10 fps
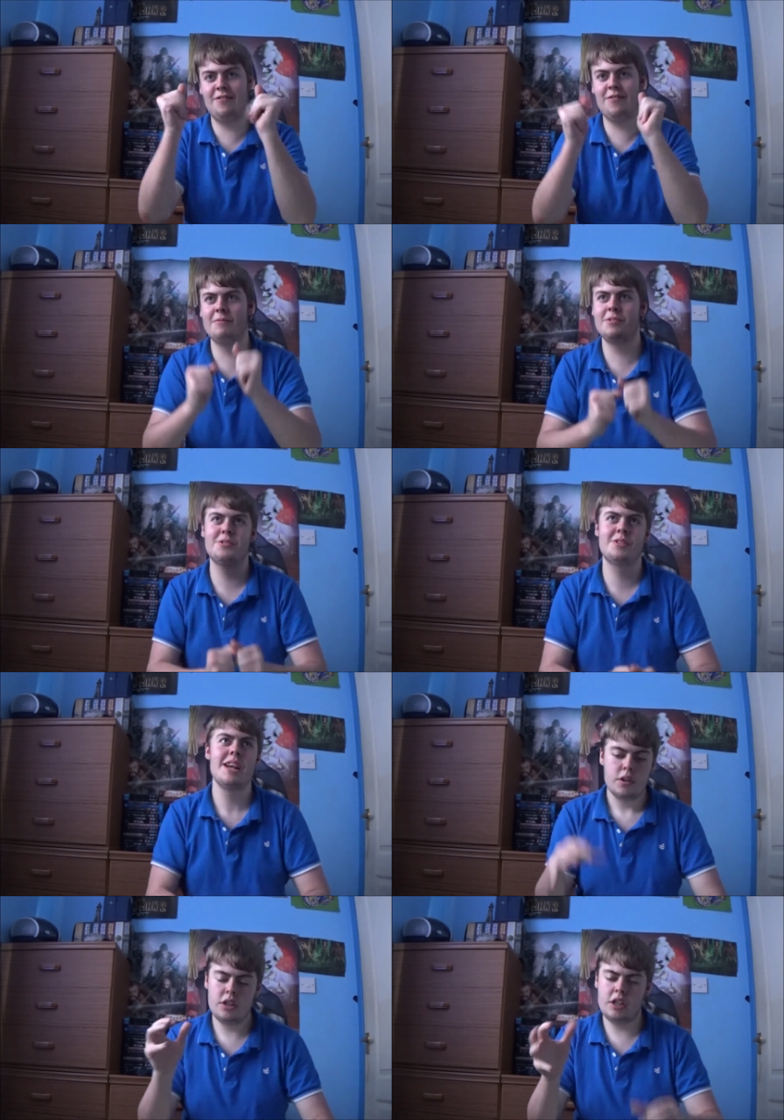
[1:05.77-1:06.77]
guy for most.
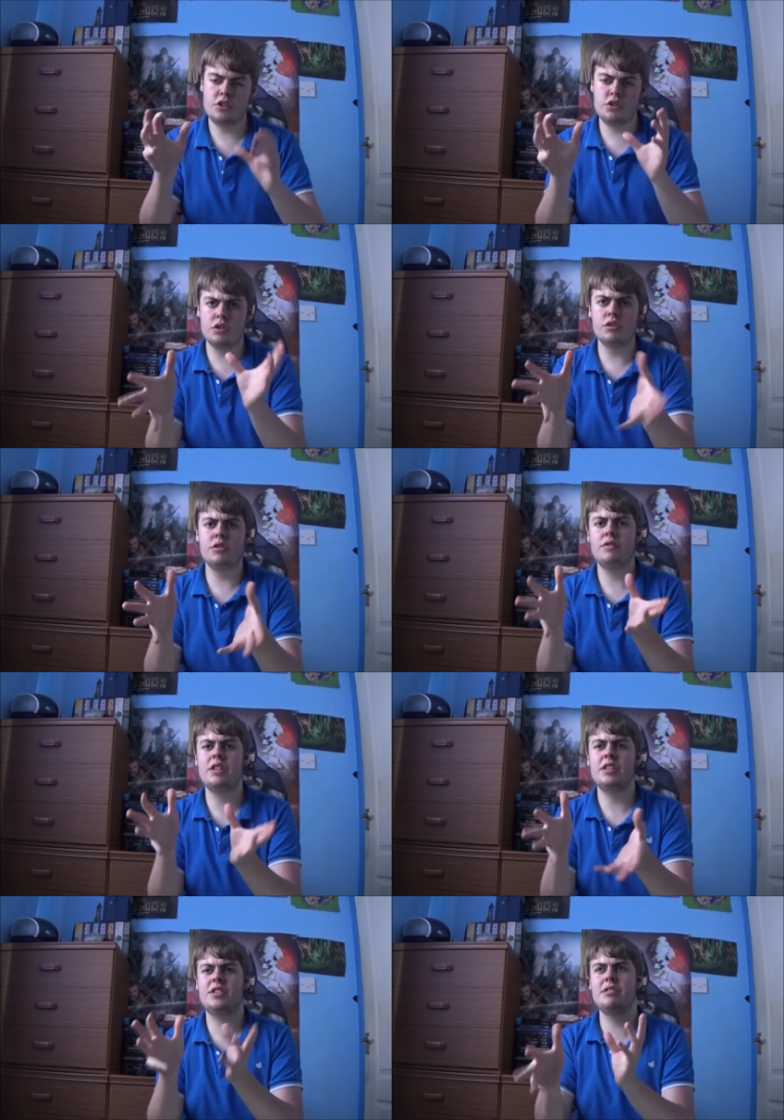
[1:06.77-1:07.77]
The exclusive
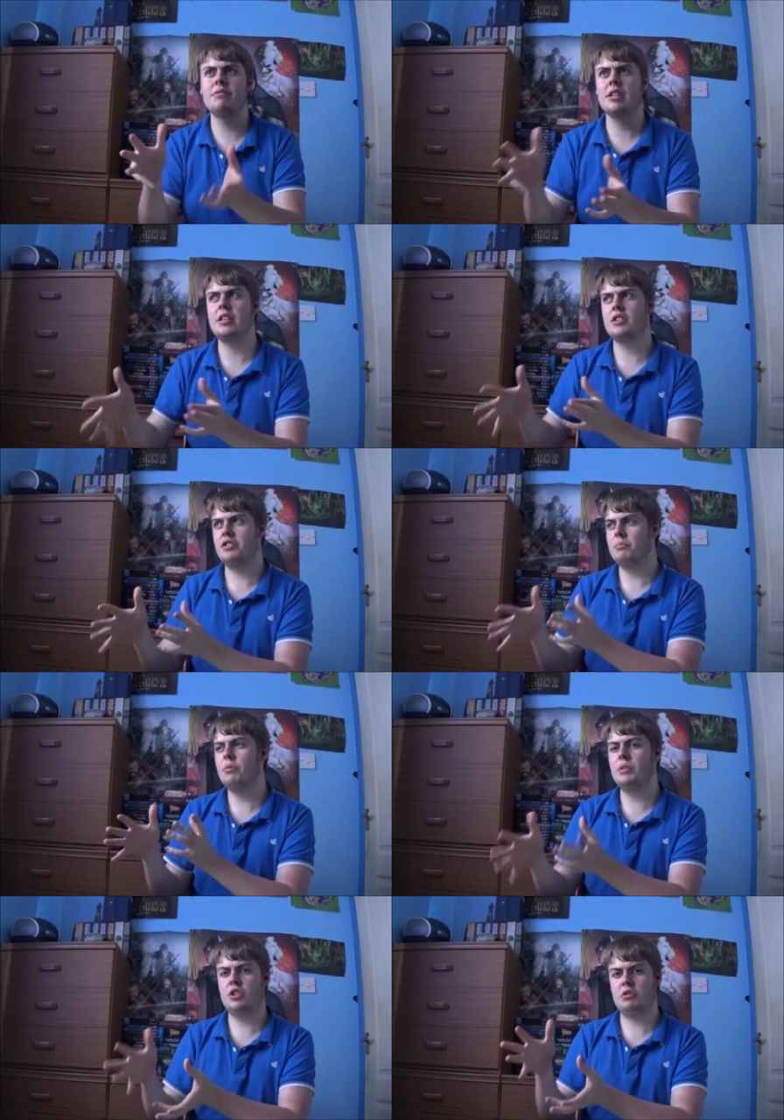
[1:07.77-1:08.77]
scene, it seems like this is
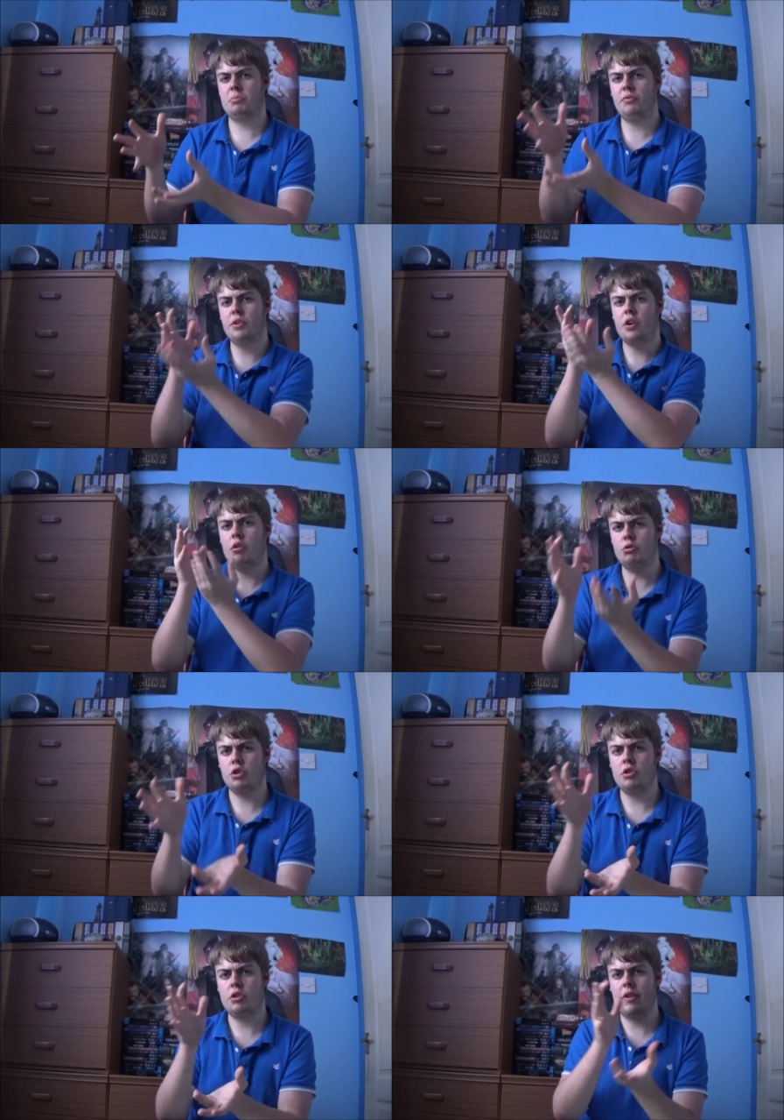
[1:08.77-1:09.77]
moment just before
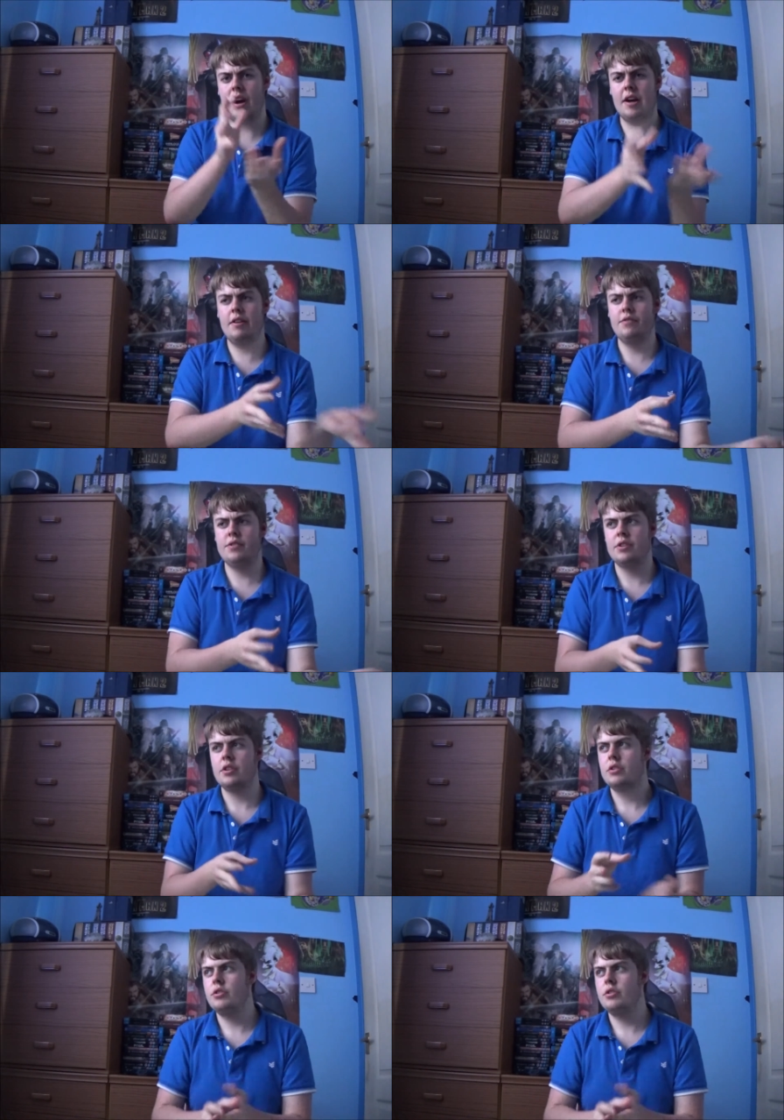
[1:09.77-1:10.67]
Ultron arrives.